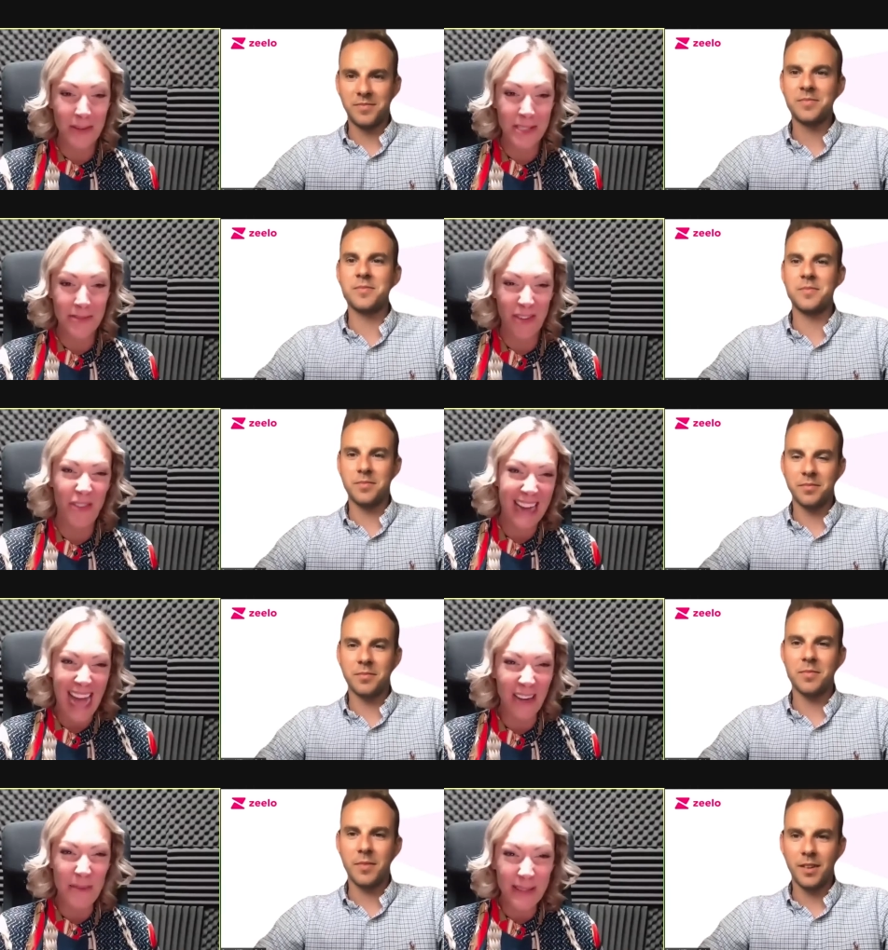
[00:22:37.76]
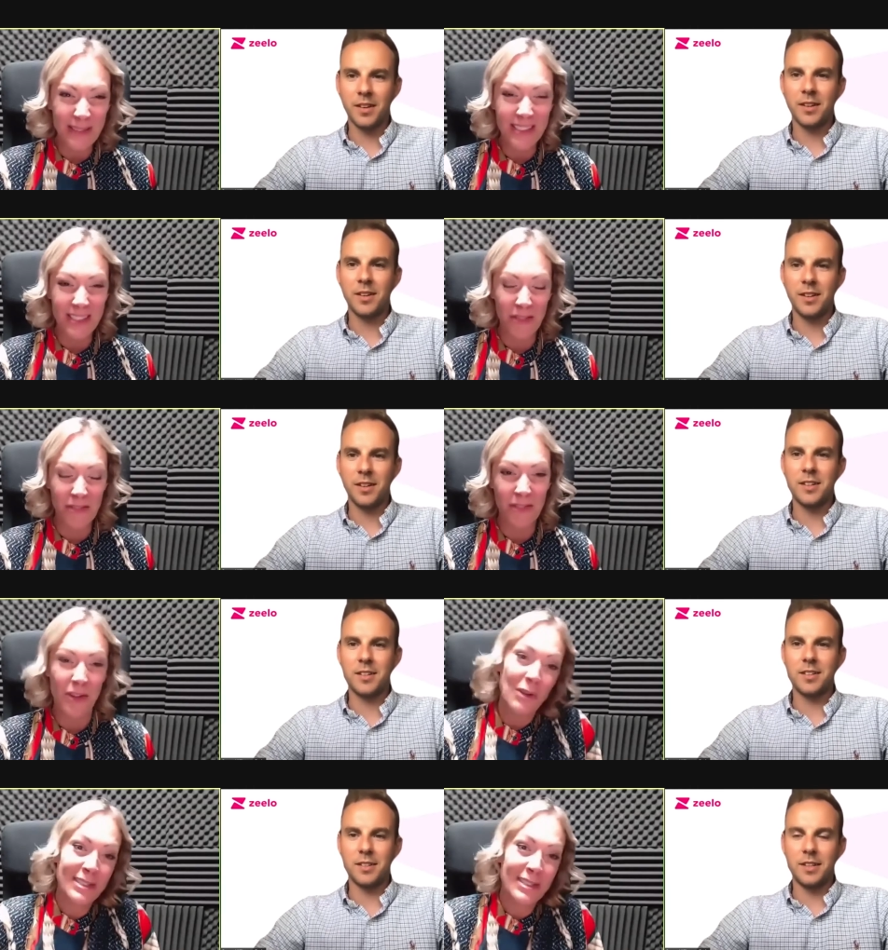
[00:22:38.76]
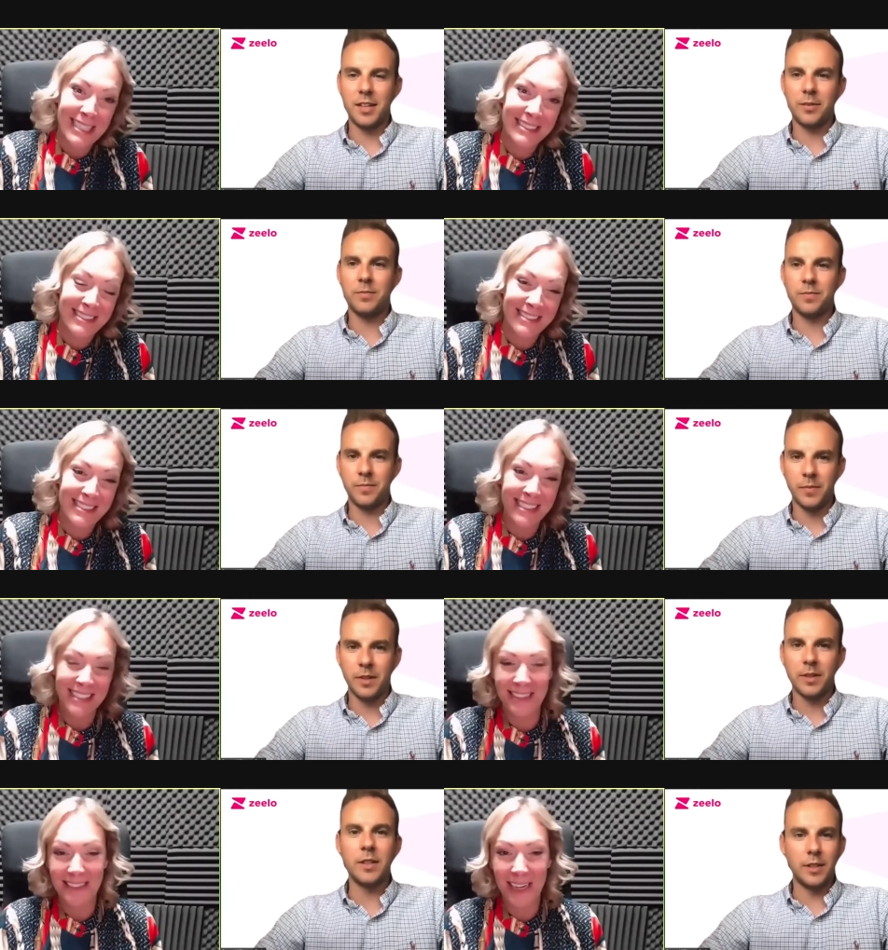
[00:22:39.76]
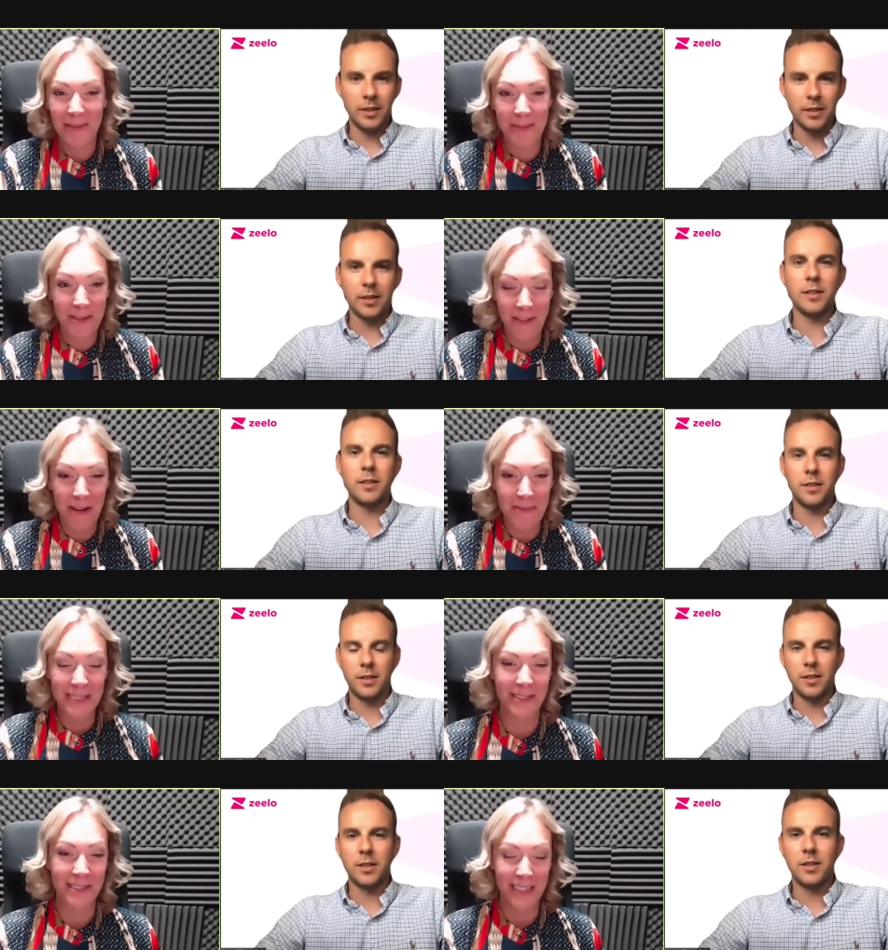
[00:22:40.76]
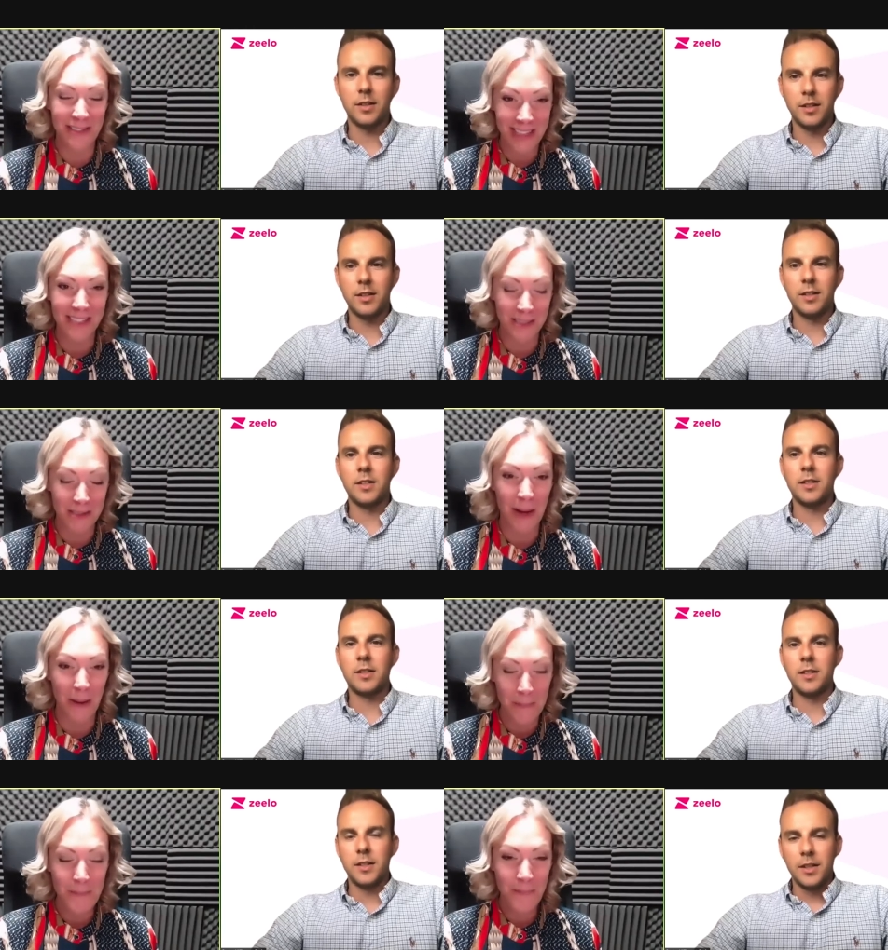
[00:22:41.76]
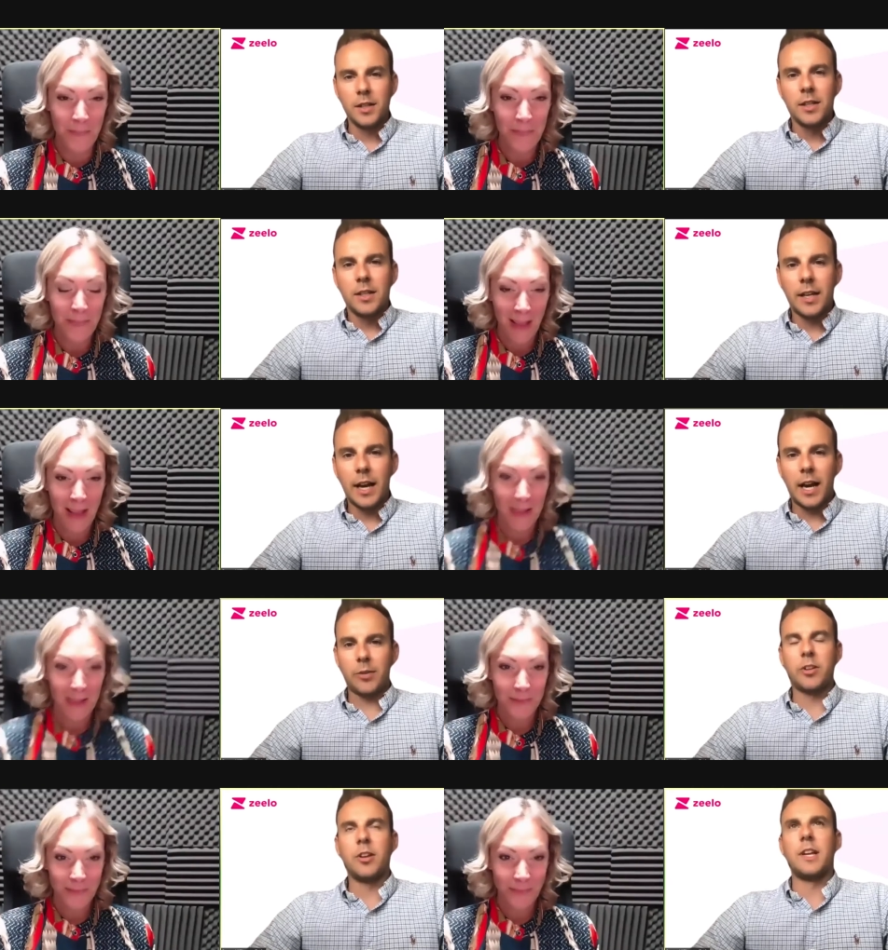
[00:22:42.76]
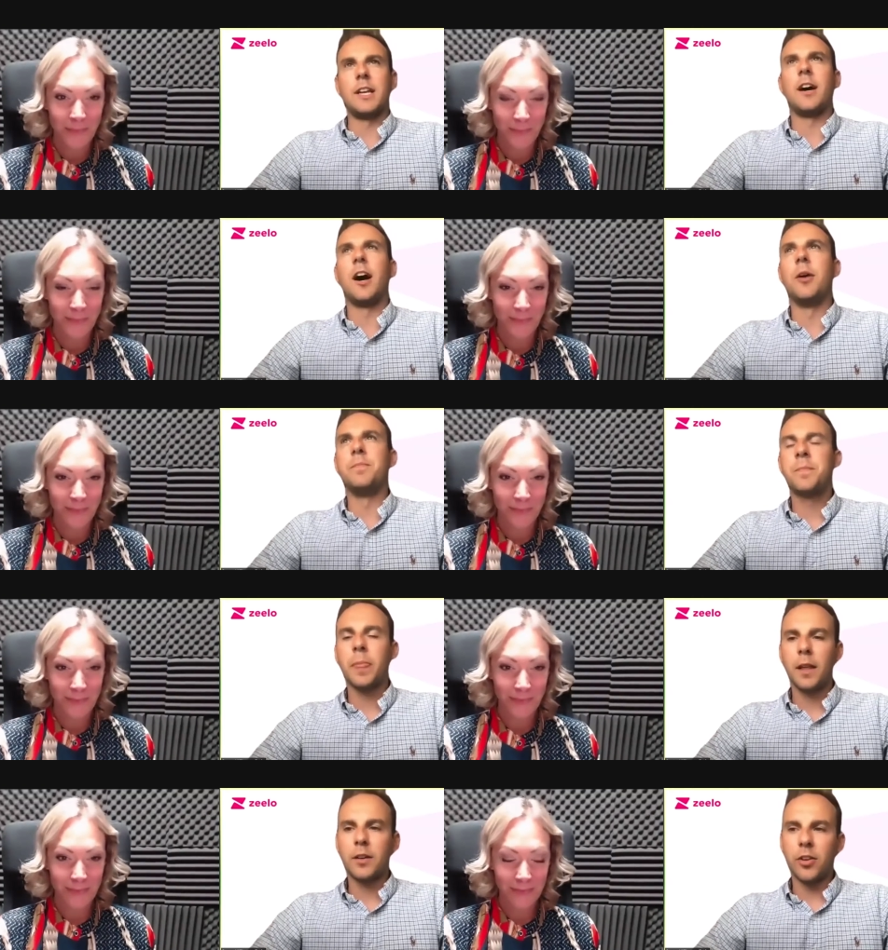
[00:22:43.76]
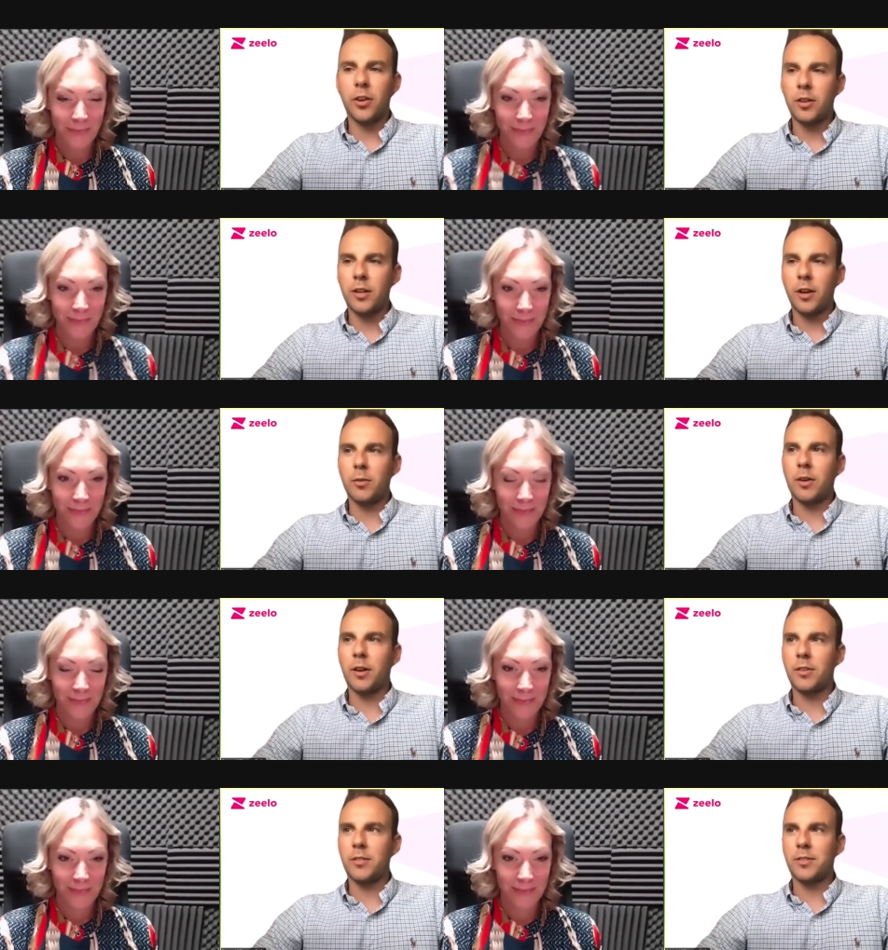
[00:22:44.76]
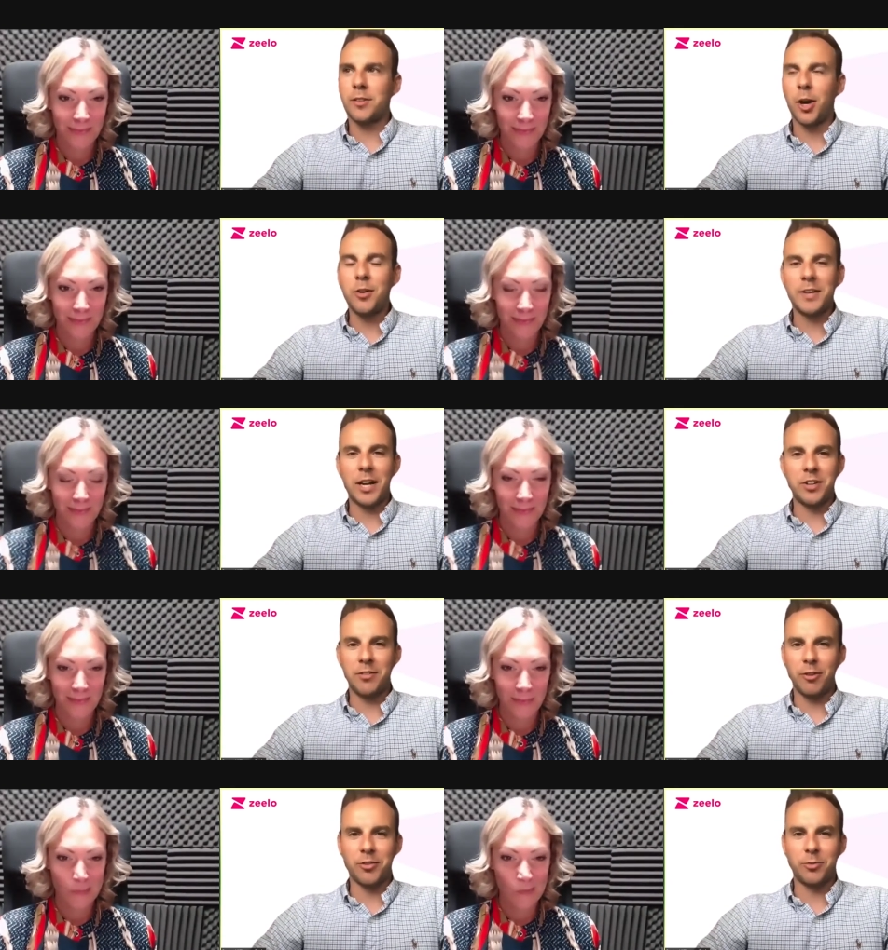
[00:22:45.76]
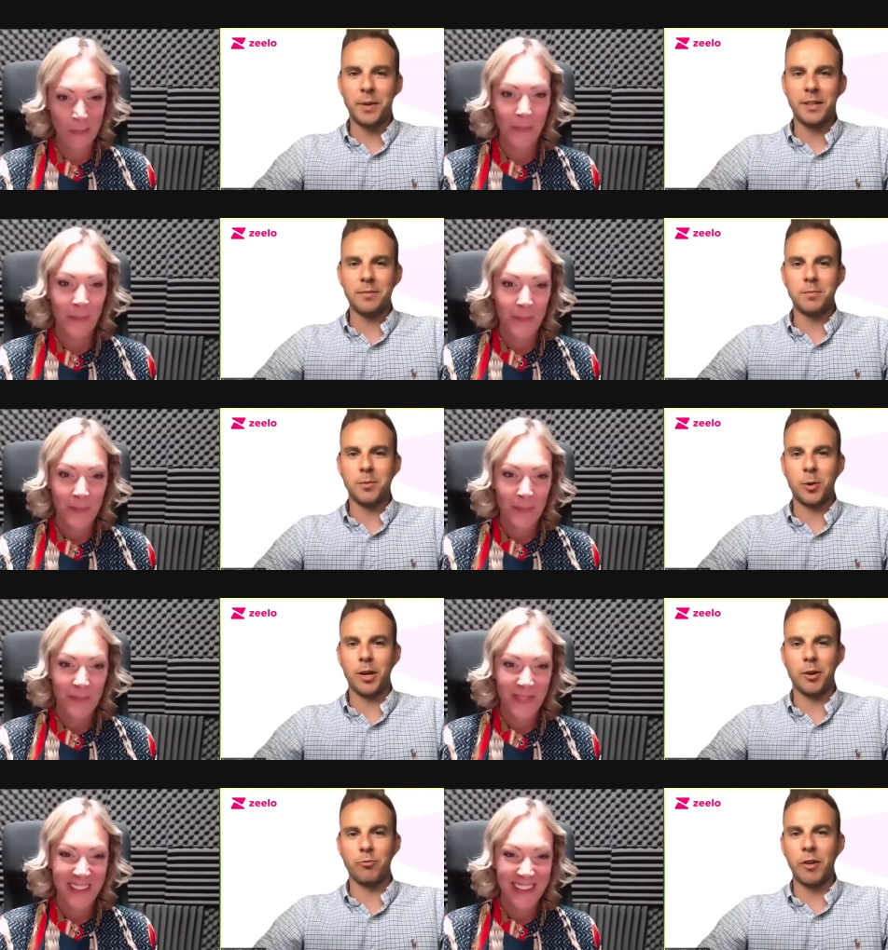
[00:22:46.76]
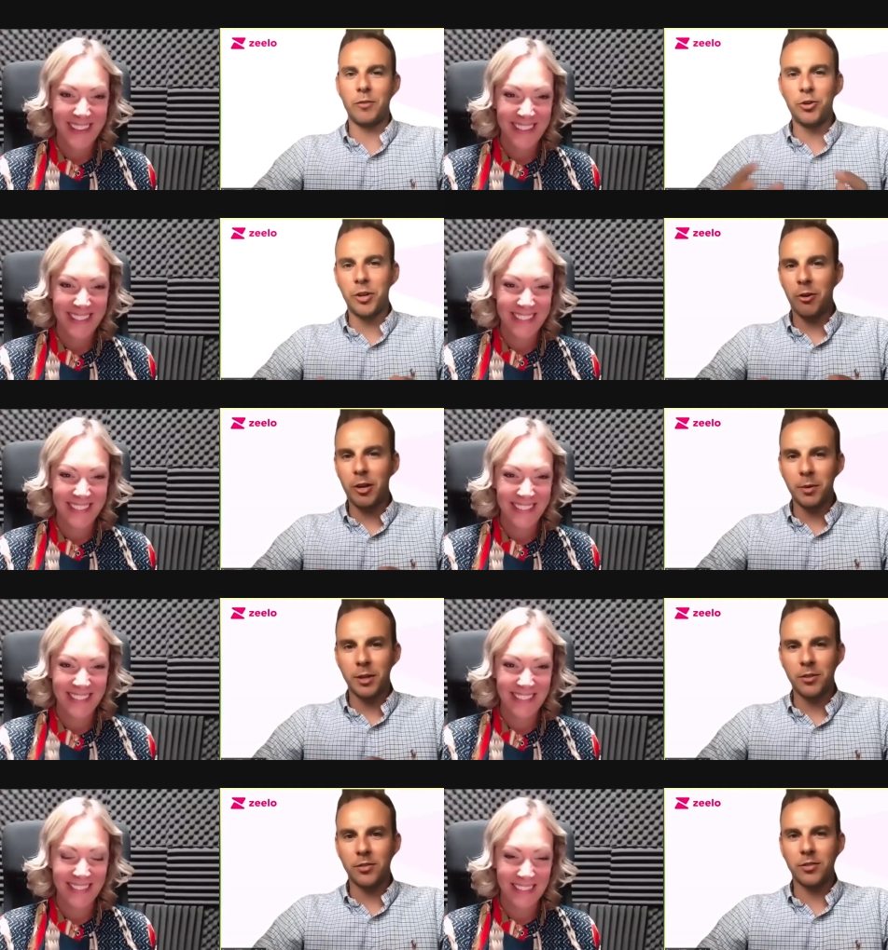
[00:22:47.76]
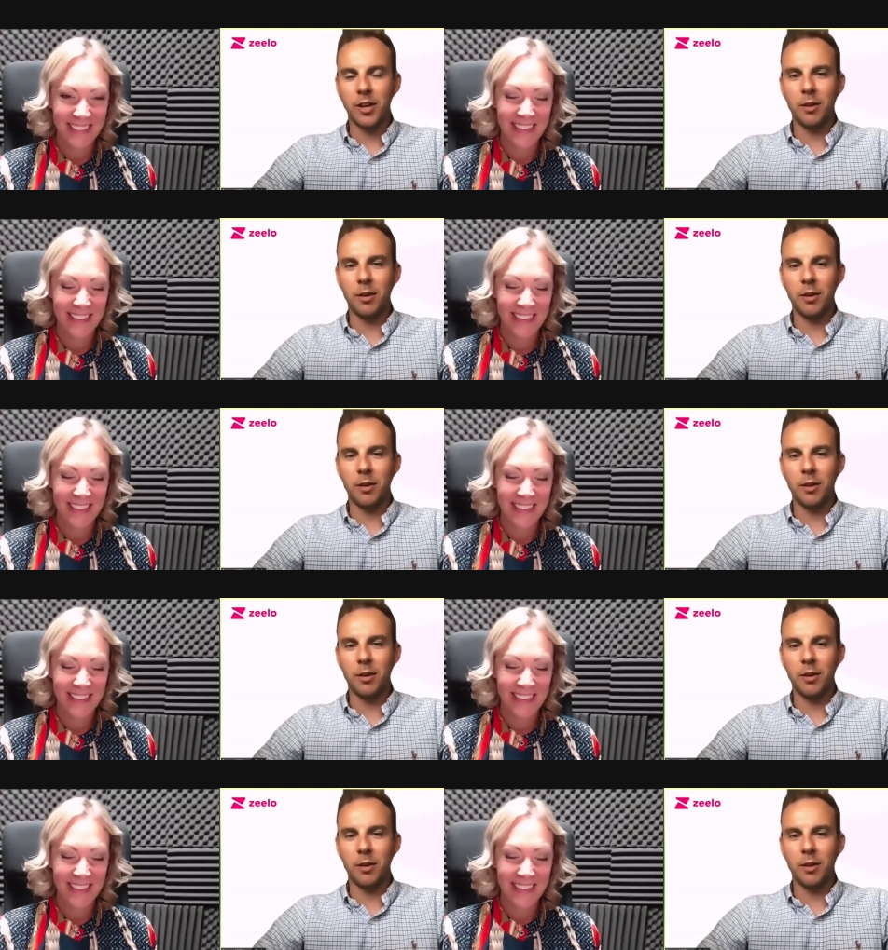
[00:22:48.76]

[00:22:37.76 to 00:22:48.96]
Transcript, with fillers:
Speaker 1: lots of different elements of costings and um, environmental side of things as well.
Speaker 2: Yeah, absolutely. Um, so you know, COVID actually for us has been quite revolutionary because